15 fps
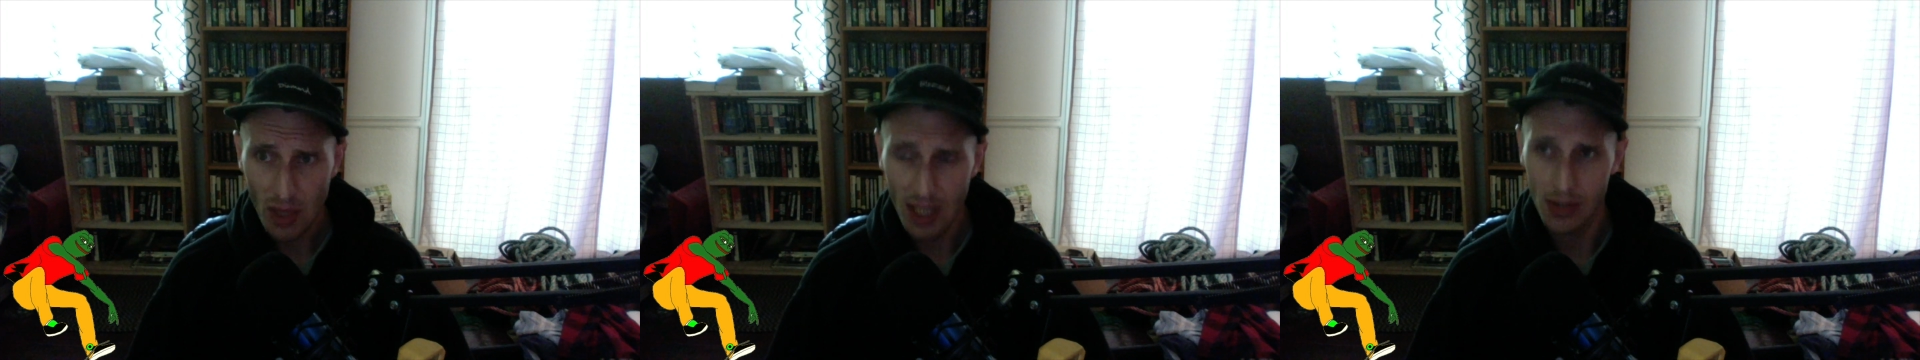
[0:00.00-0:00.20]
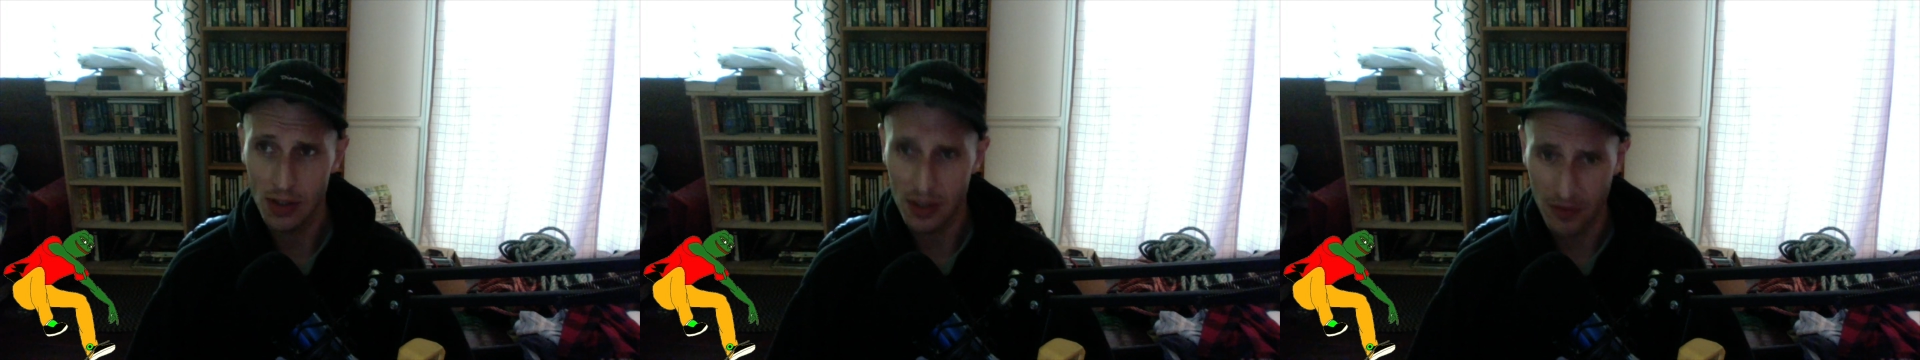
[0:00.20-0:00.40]

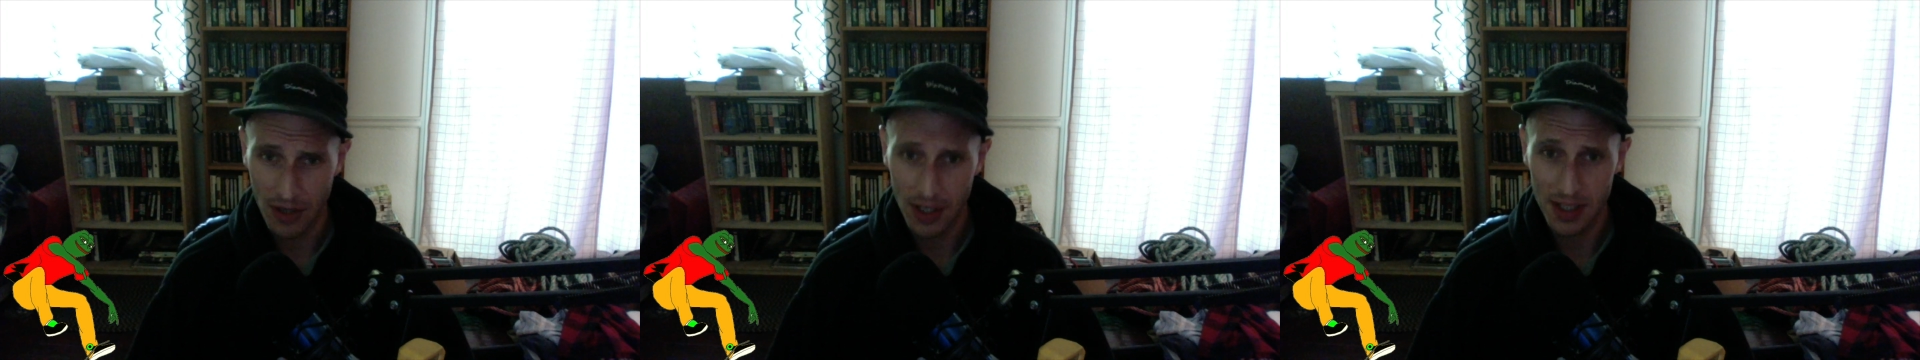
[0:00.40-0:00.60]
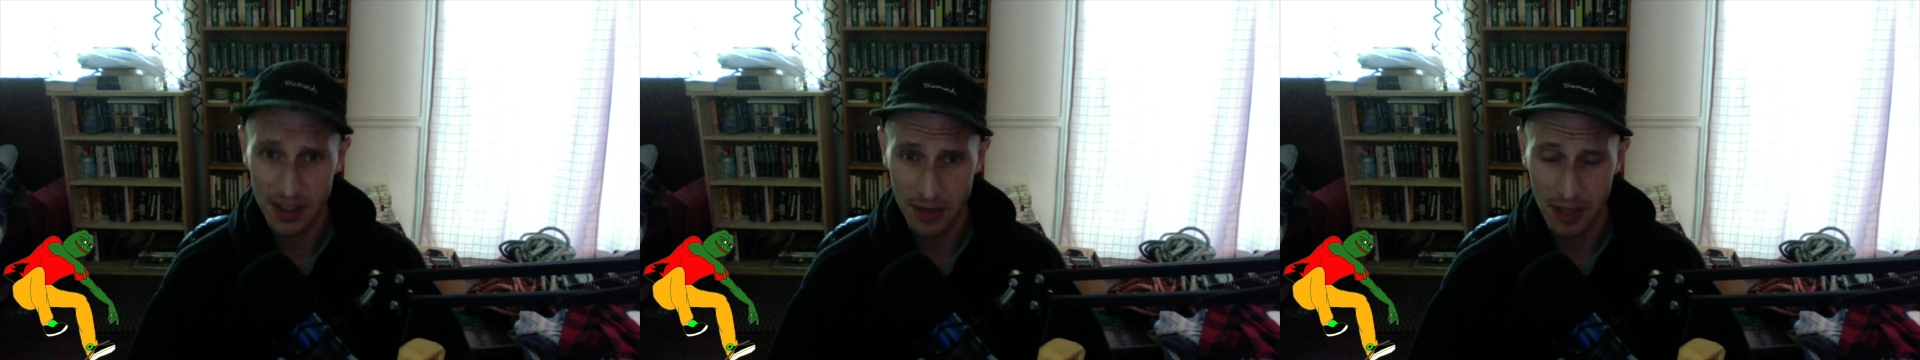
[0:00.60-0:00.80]
Looks
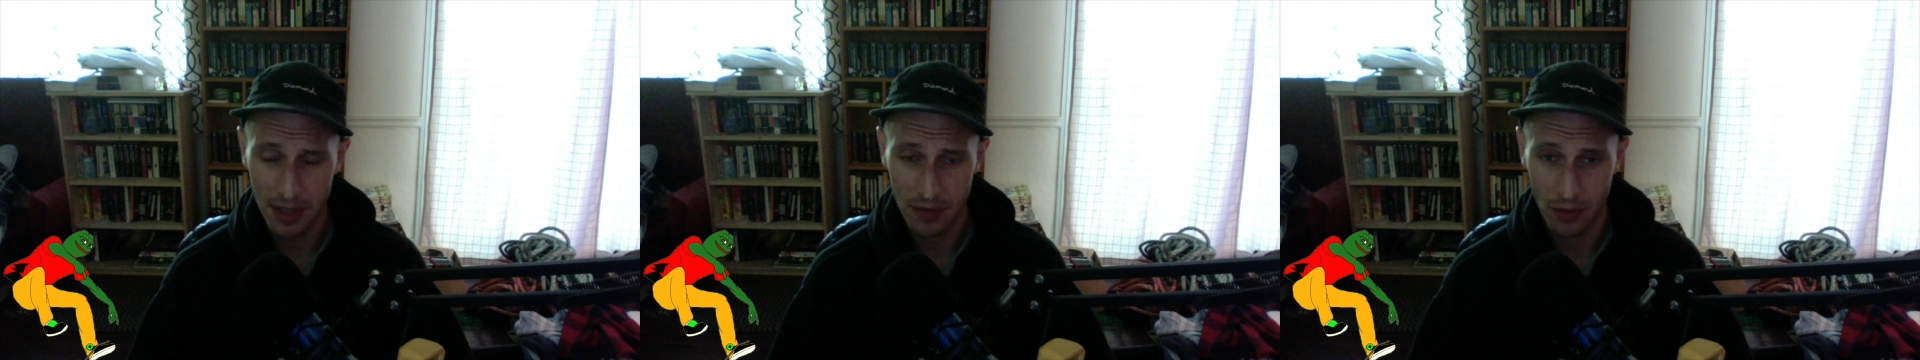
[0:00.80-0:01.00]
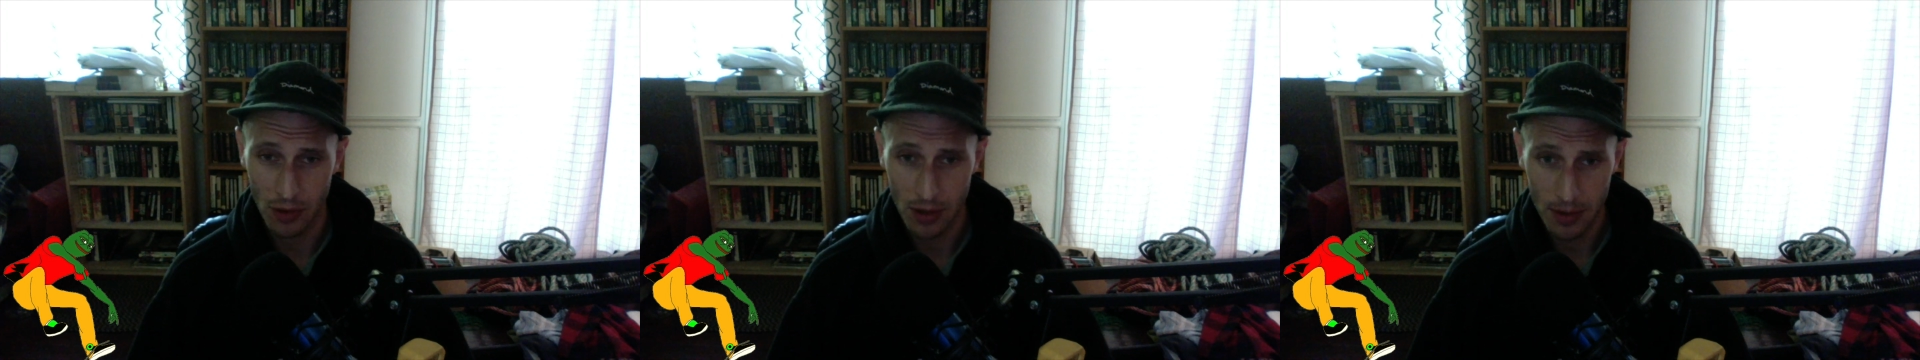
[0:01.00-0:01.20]
very
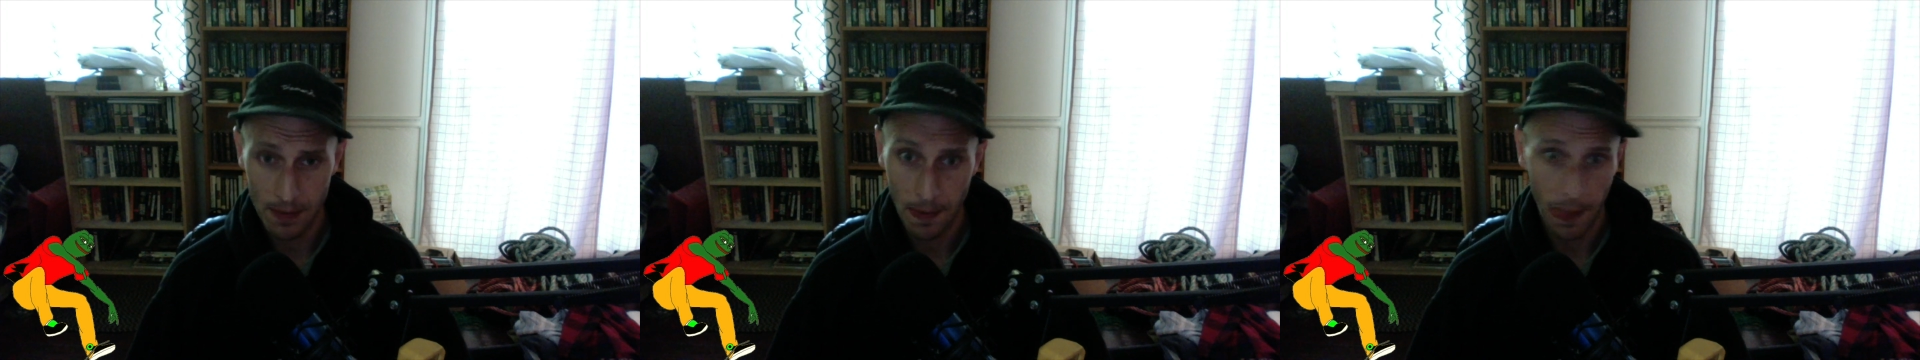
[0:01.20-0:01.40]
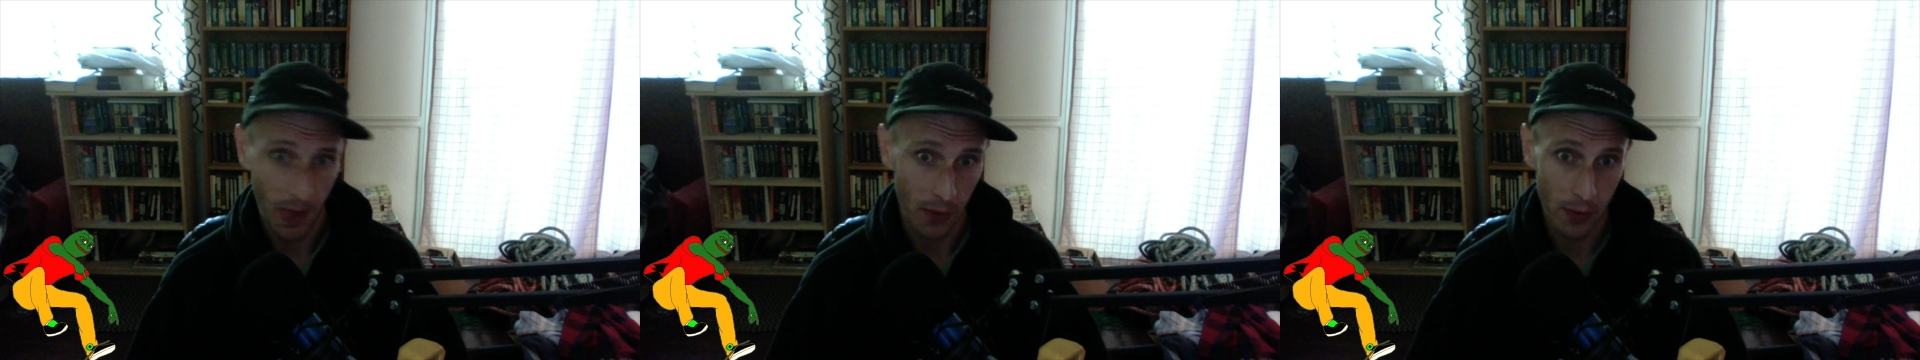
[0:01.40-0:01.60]
straightforward.
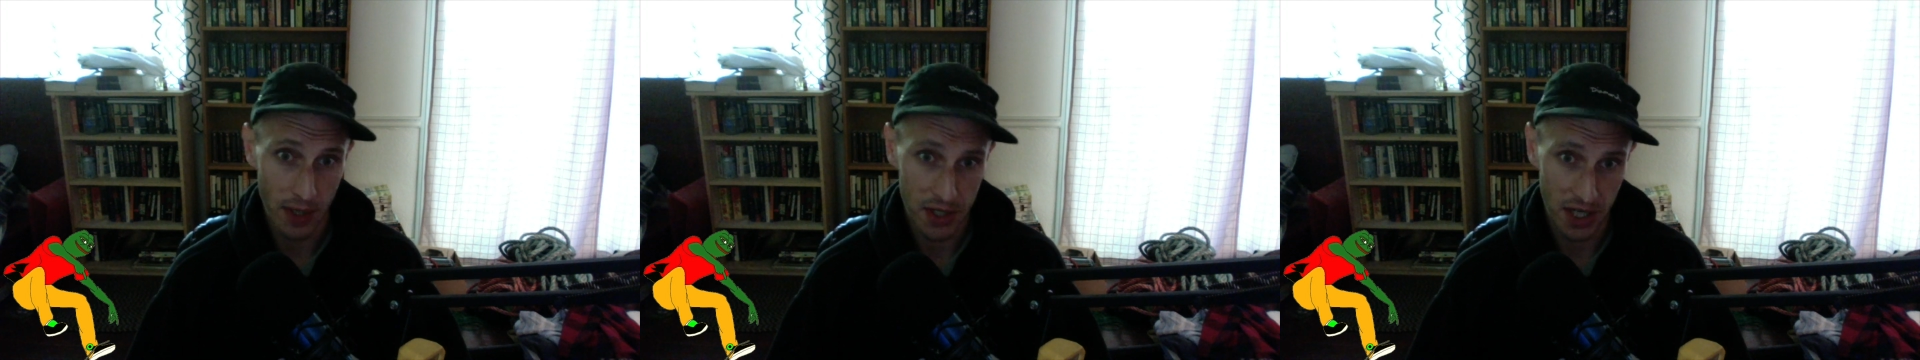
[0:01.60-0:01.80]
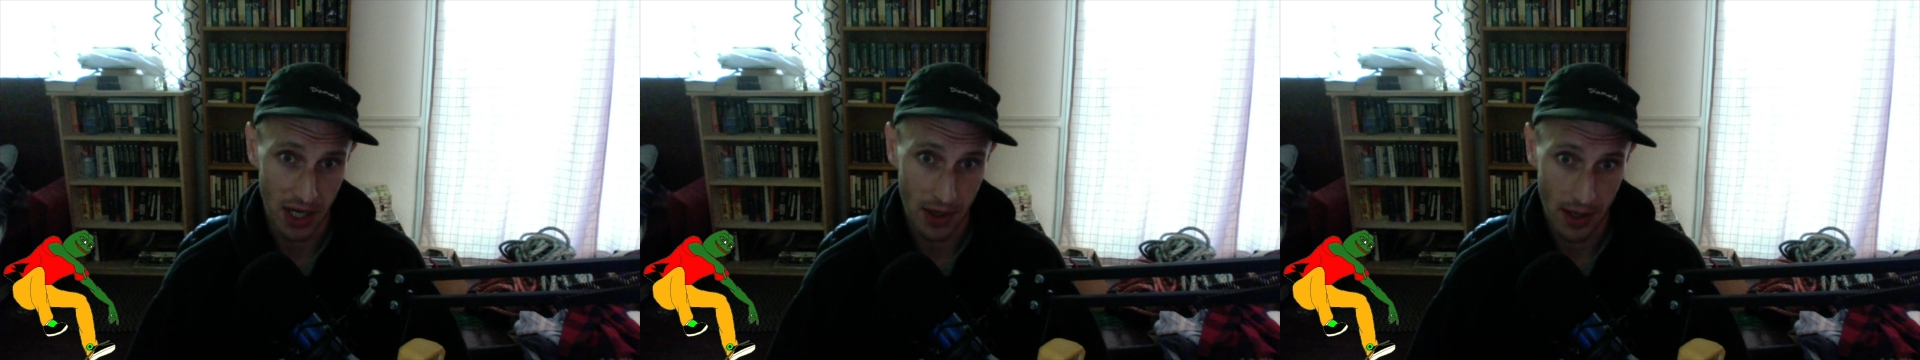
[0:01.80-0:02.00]

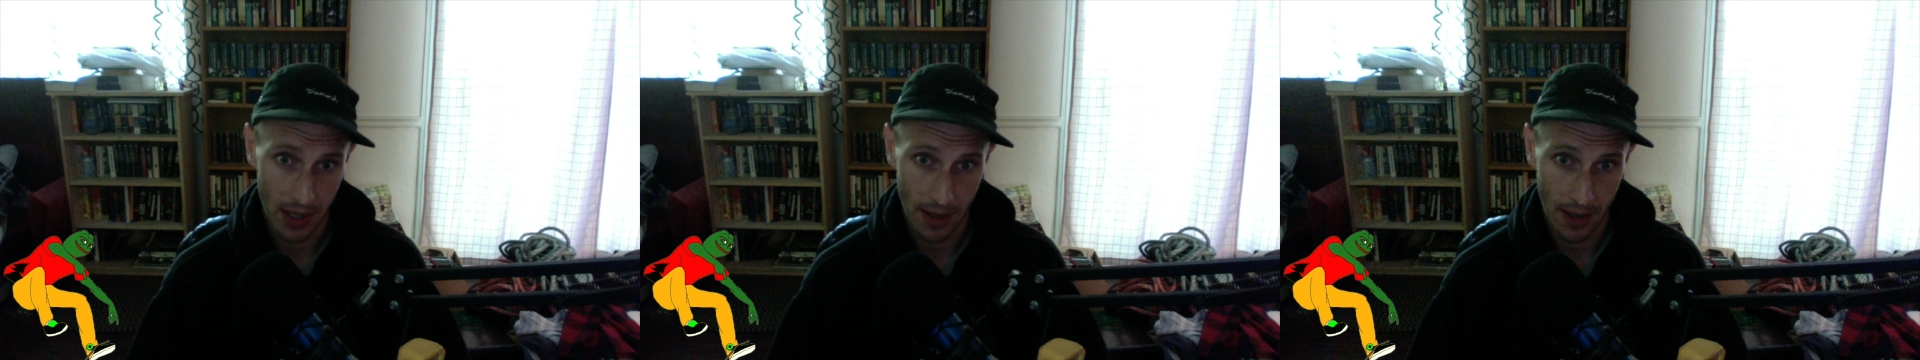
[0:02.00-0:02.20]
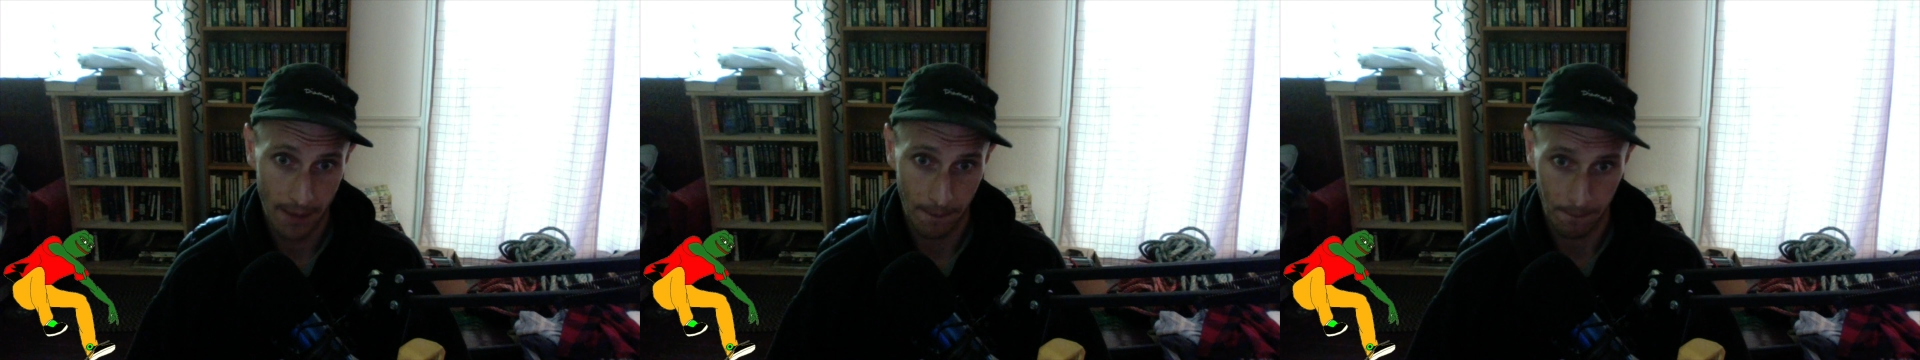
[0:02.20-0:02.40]
Rich
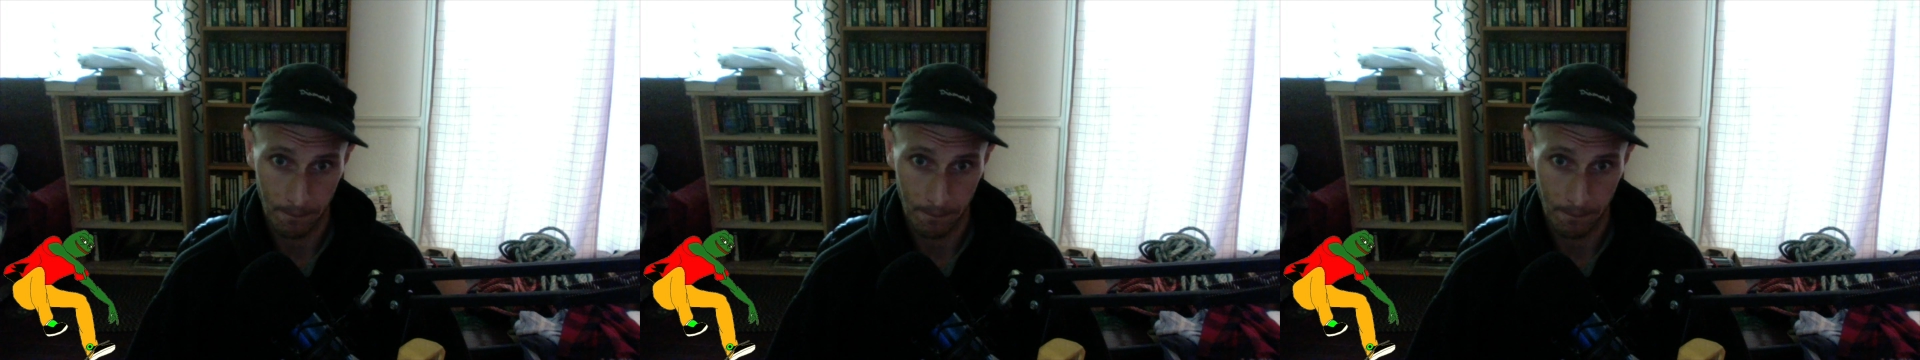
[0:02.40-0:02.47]
area.